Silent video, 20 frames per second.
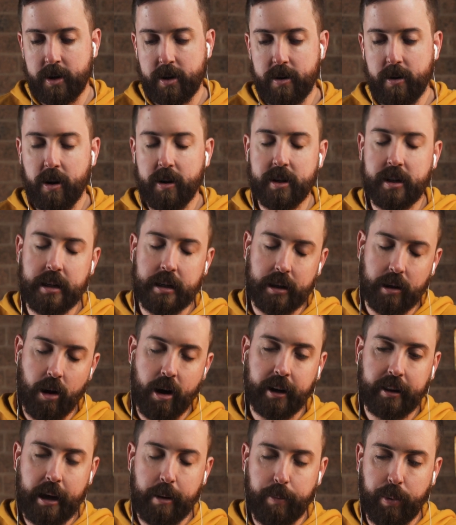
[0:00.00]
not
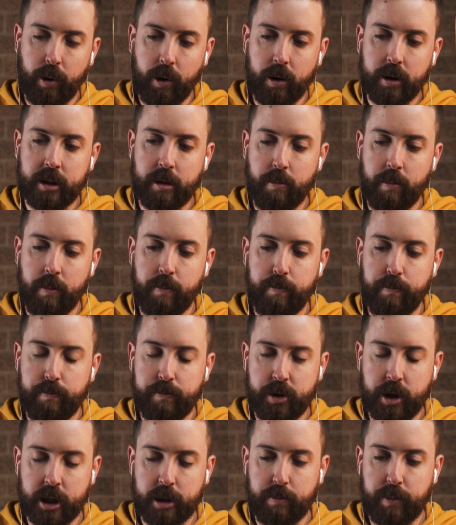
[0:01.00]
dislike that person
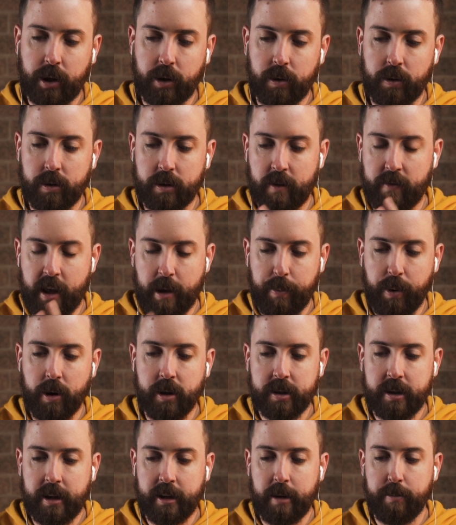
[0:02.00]
just because of their
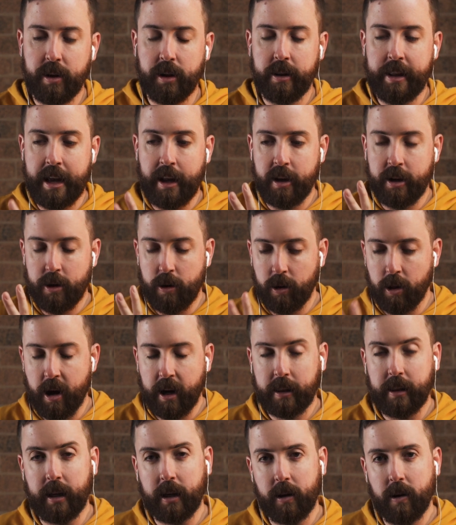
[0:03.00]
personality, but you
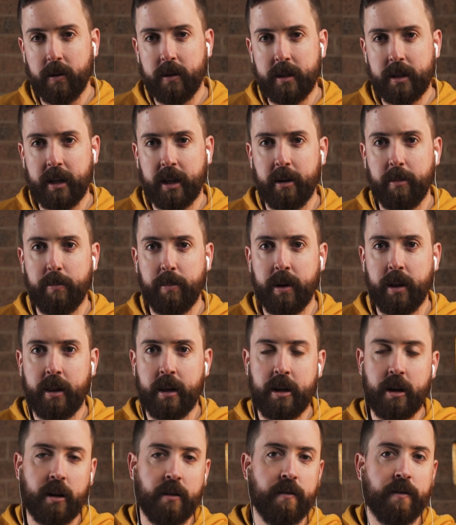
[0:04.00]
like their content, but
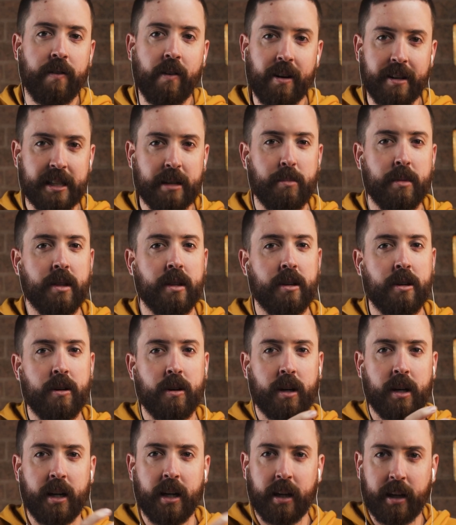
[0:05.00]
that you can find someone that
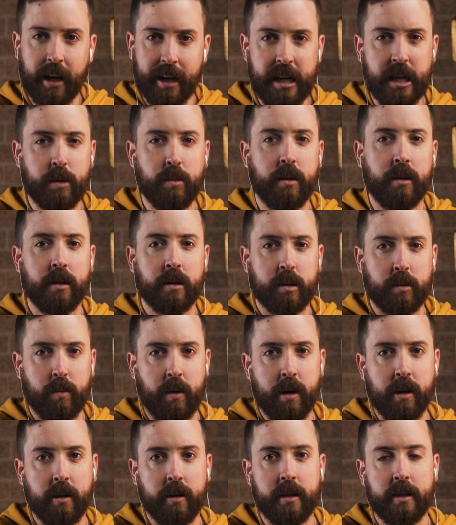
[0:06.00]
you can engage with as
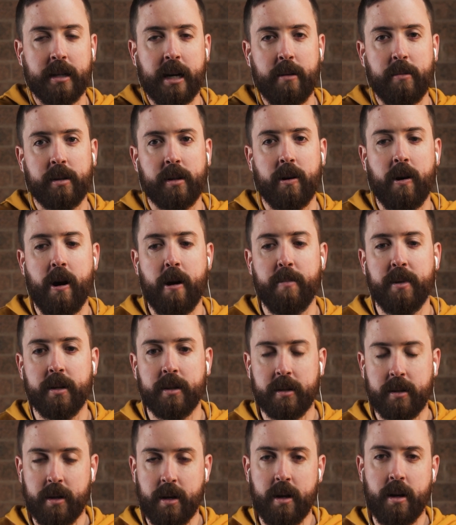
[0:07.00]
well at the same time
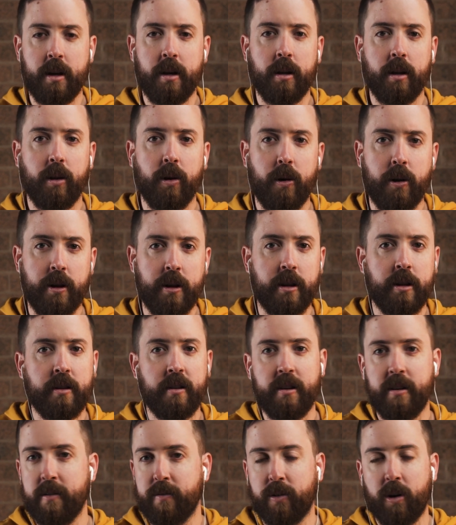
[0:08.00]
as learning.
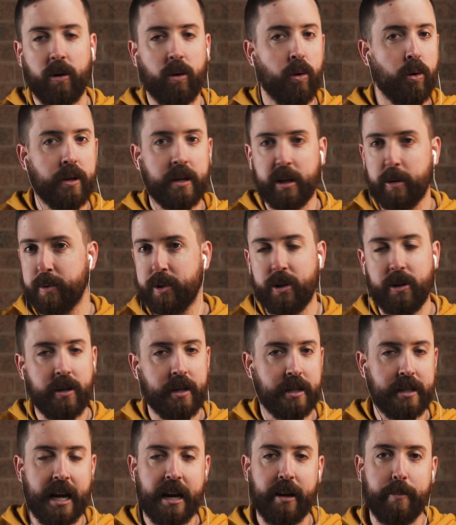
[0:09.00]
You've got all these
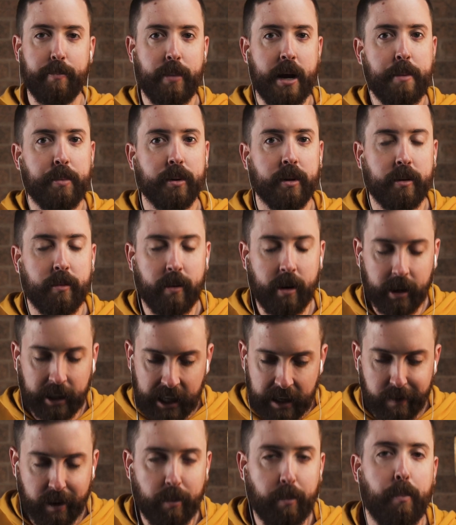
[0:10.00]
opportunities now that people are
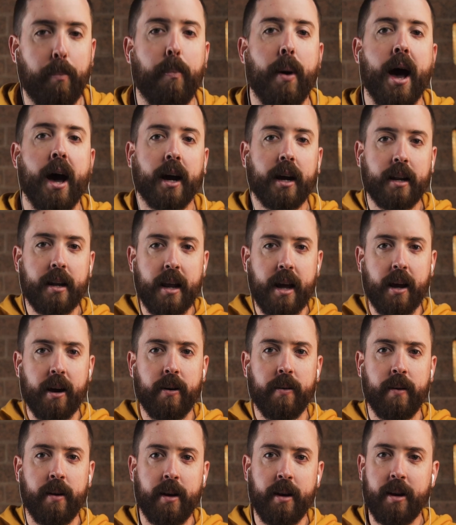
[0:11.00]
giving back
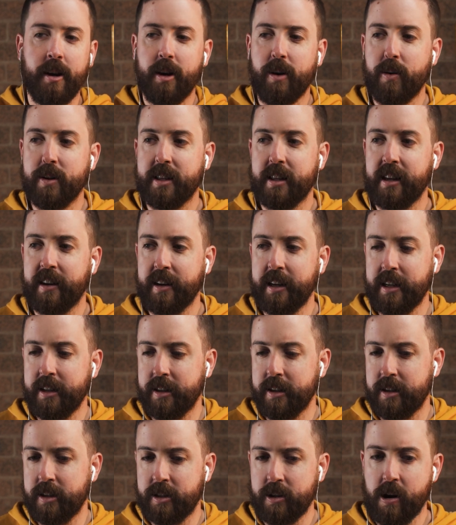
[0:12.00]
now. Whereas I think in
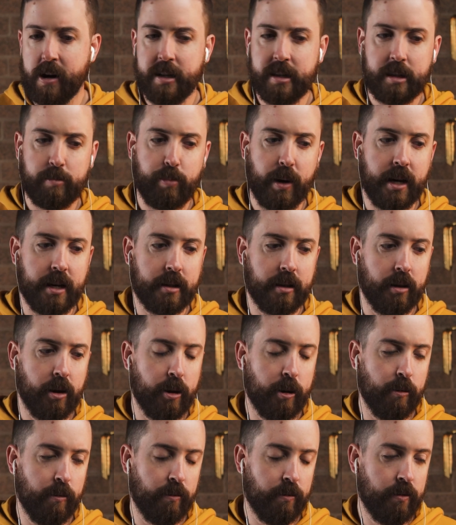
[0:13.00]
the design space, a
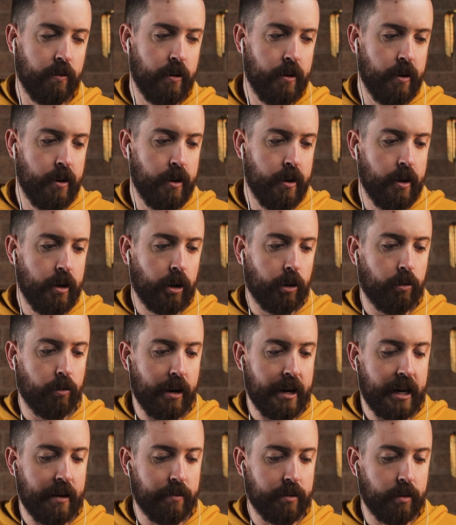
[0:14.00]
lot of
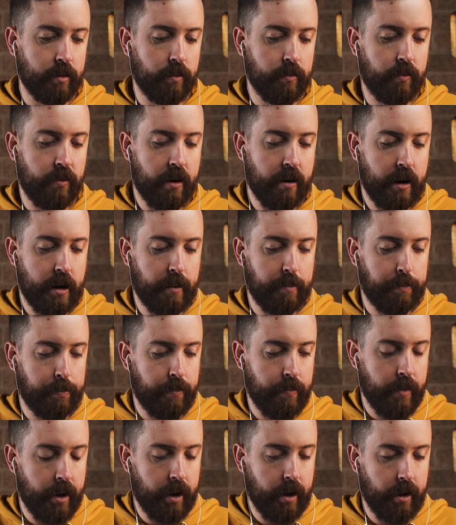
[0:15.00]
creatives are very,
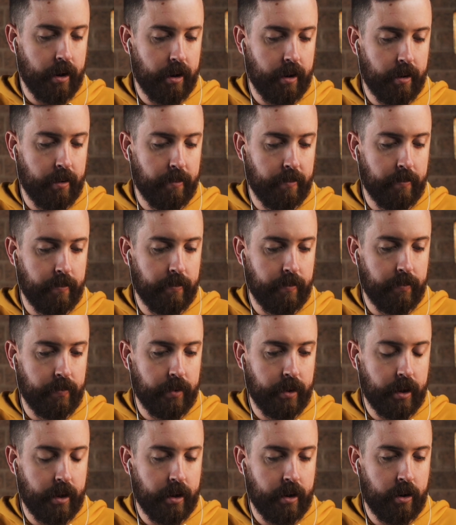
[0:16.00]

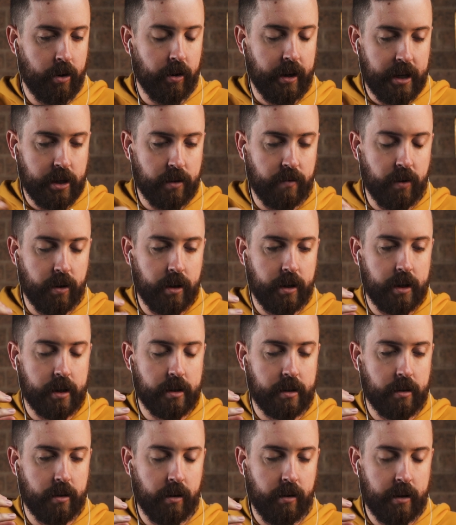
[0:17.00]
not introverted
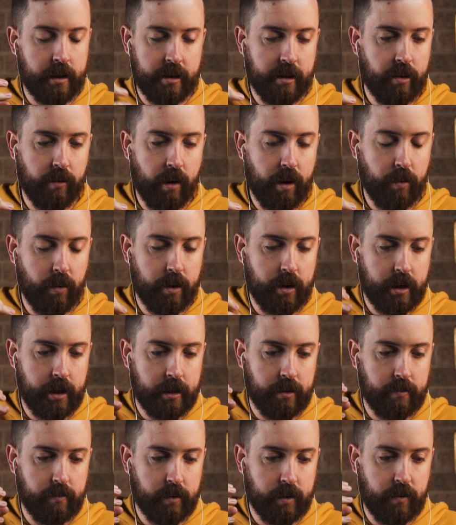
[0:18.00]
isn't the right word,
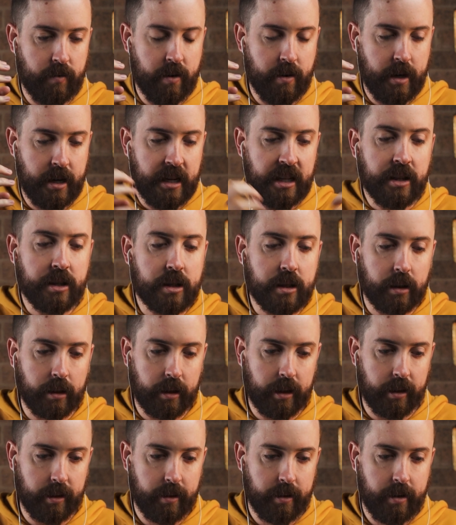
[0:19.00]
it was very
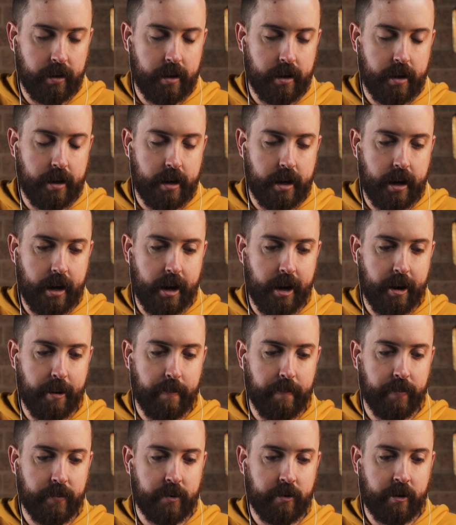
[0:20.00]
insular,
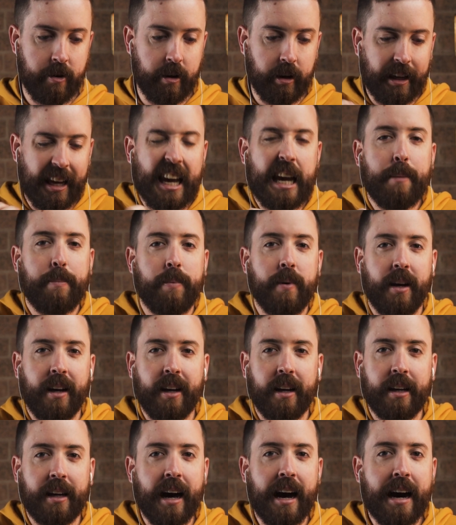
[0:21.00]
to keep
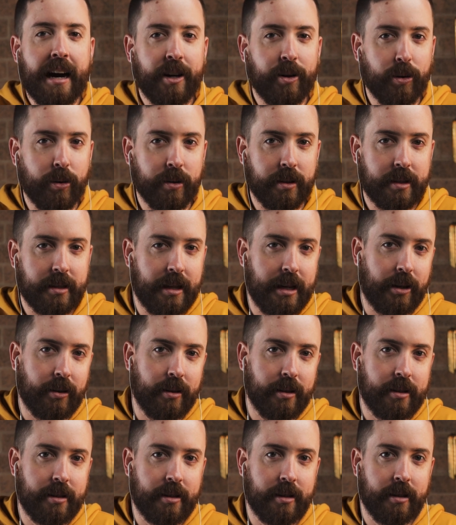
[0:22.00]
and guard all the
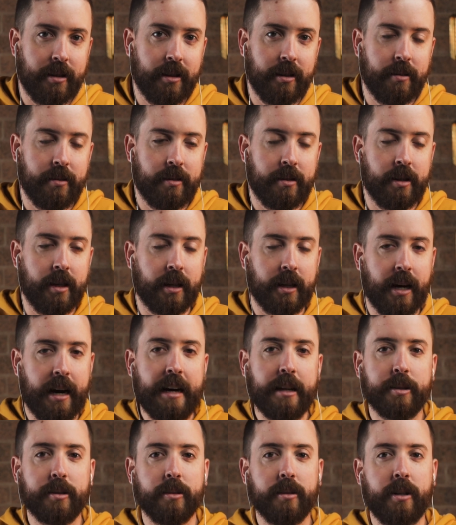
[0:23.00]
secrets to the
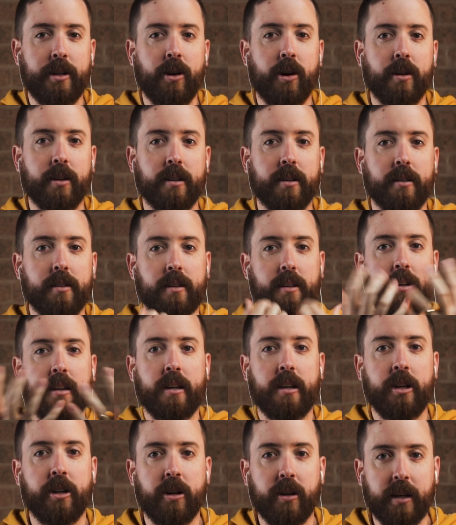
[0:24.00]
castle and not,
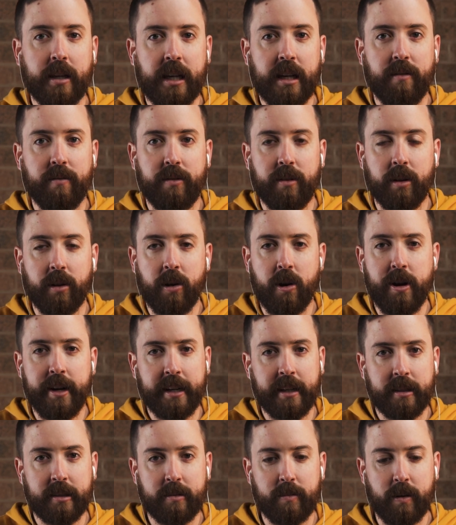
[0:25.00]
give the
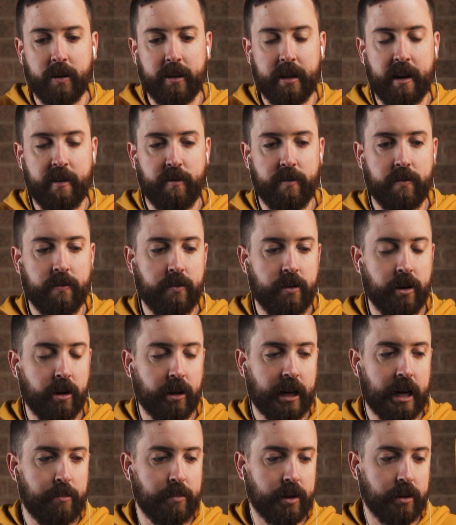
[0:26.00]
learnings what they've,
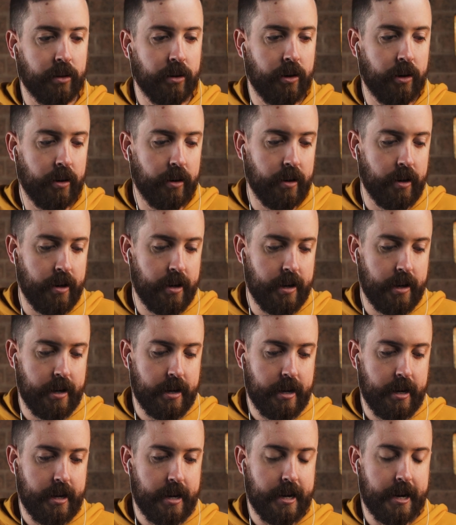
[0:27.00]
come to learn.
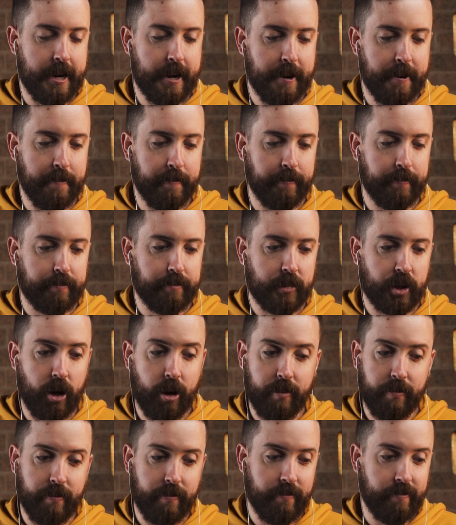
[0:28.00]

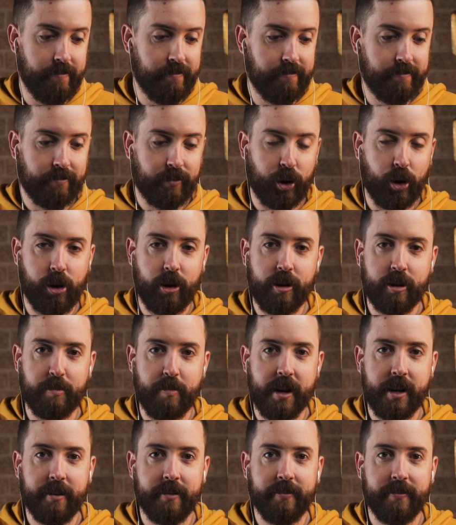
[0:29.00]
So kudos,
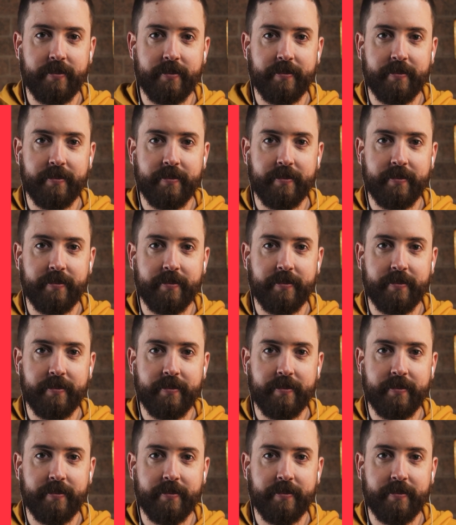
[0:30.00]
man.